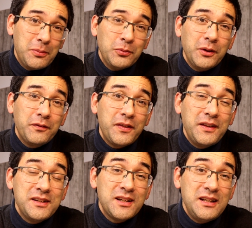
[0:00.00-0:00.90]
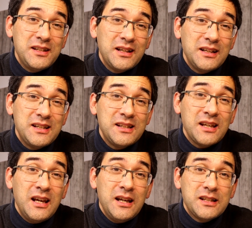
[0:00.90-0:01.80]
but one of the things that he said is
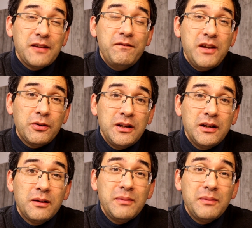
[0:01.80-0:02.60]
it's a very